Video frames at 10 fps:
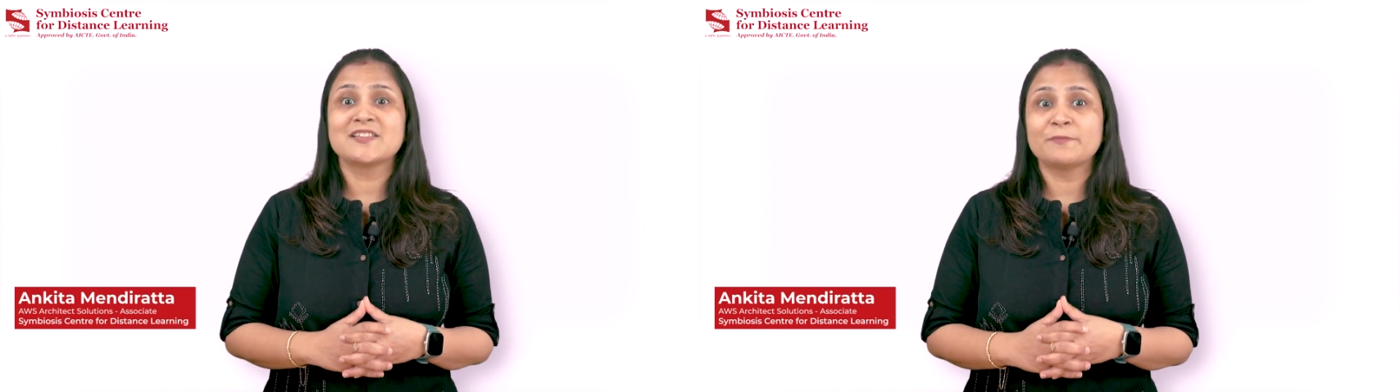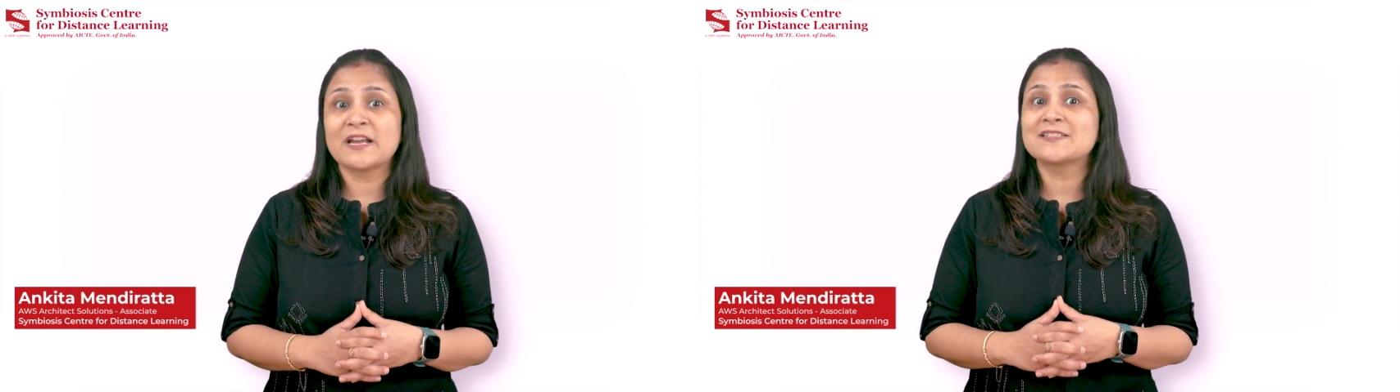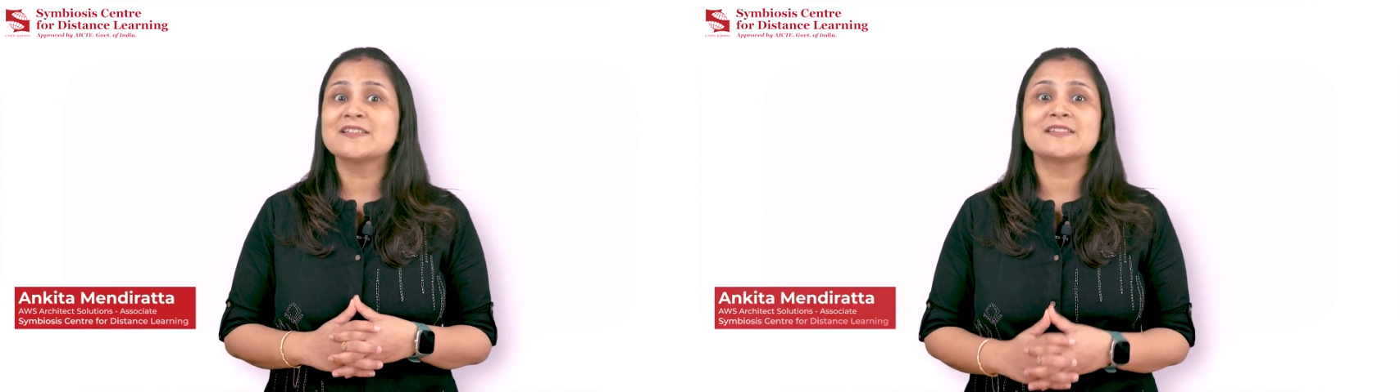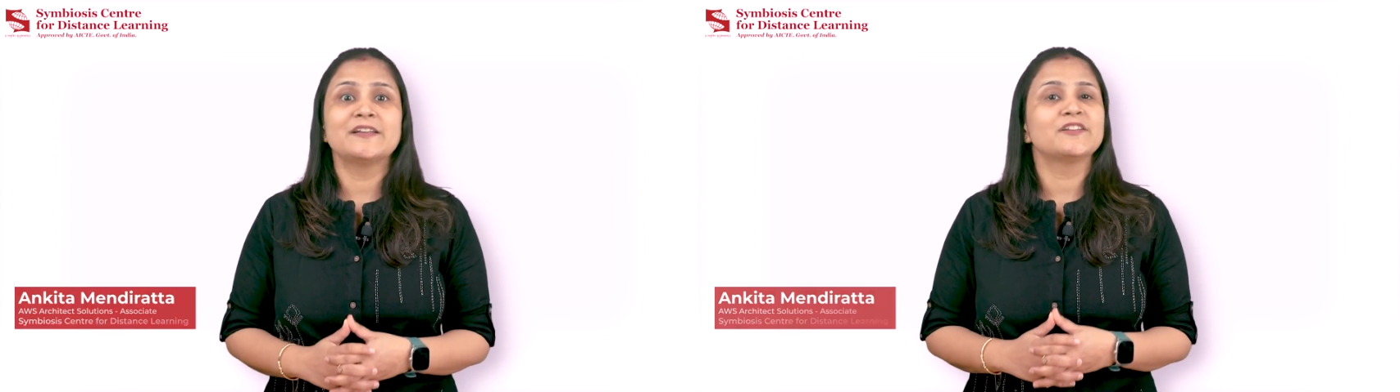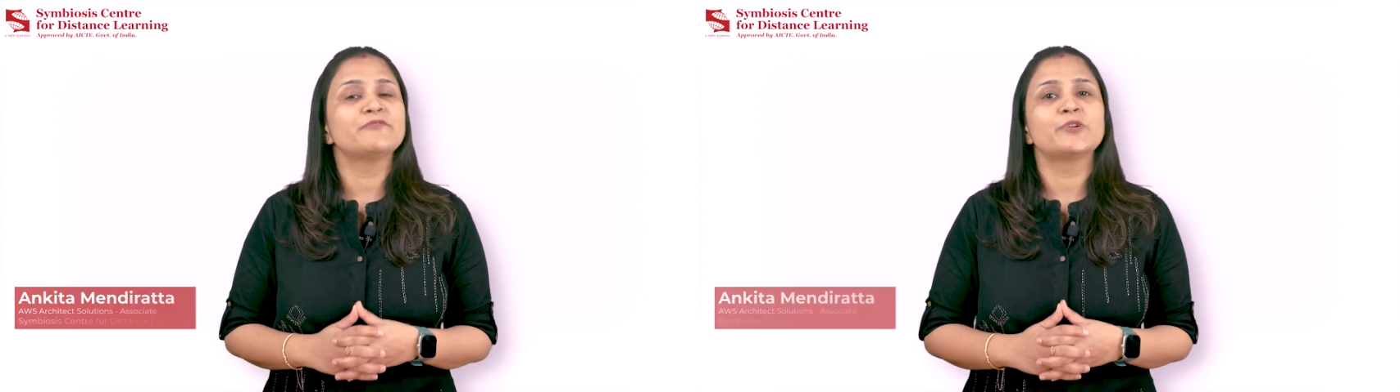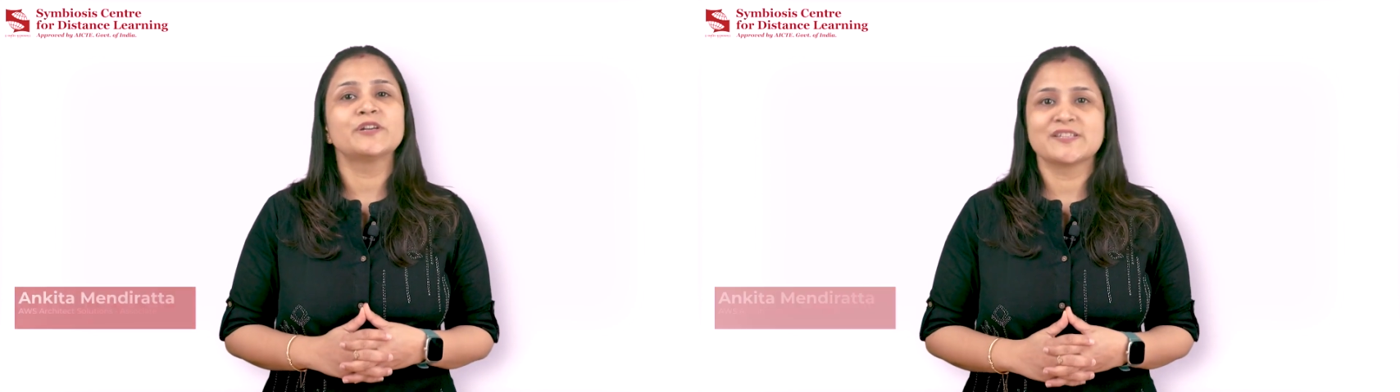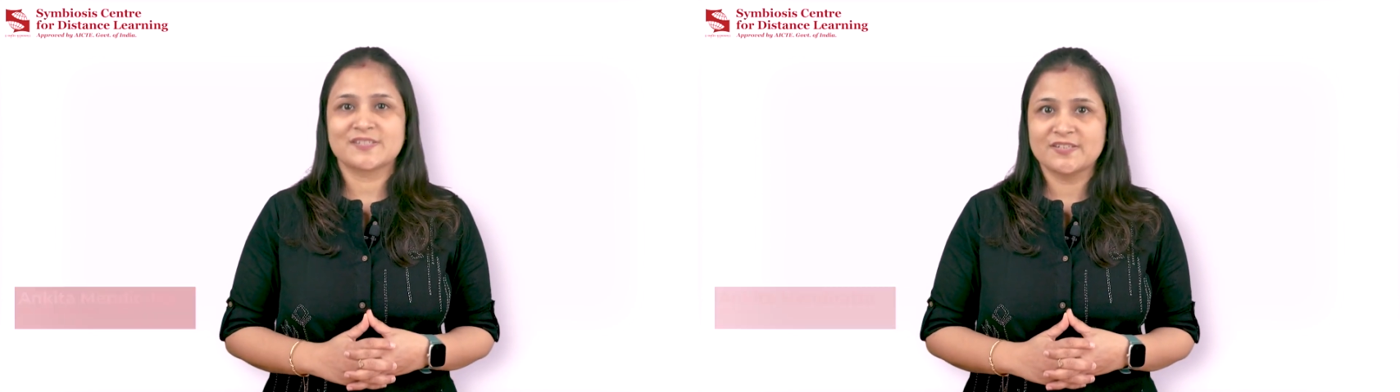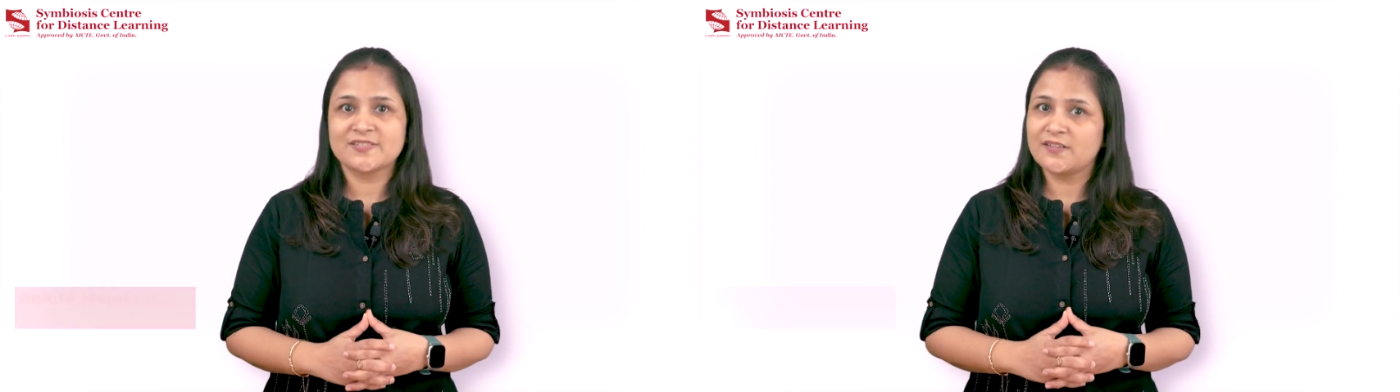Symbiosis Center for
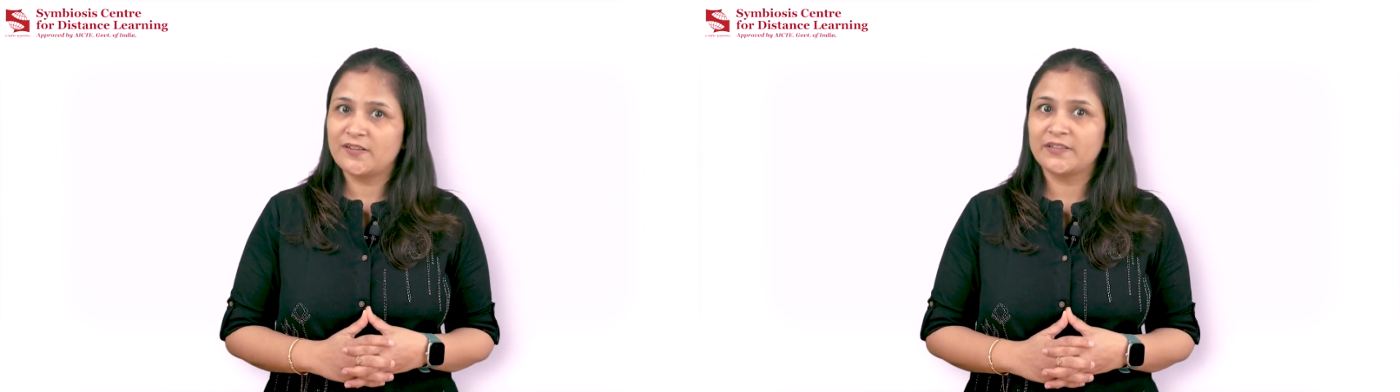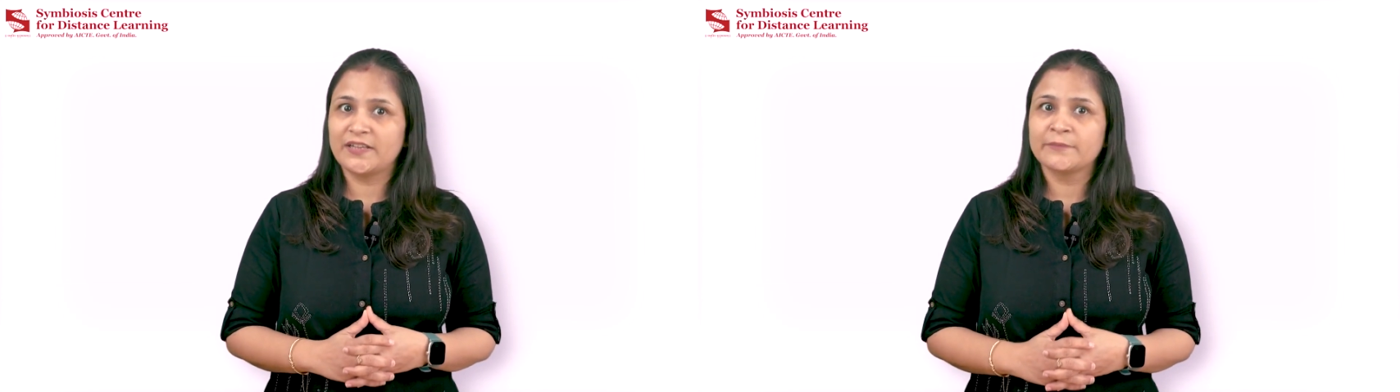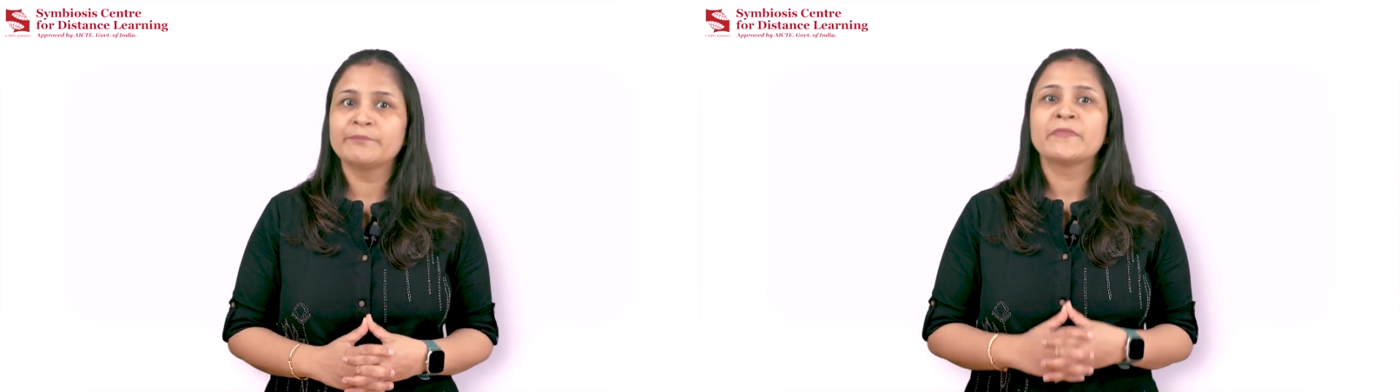Distance Learning.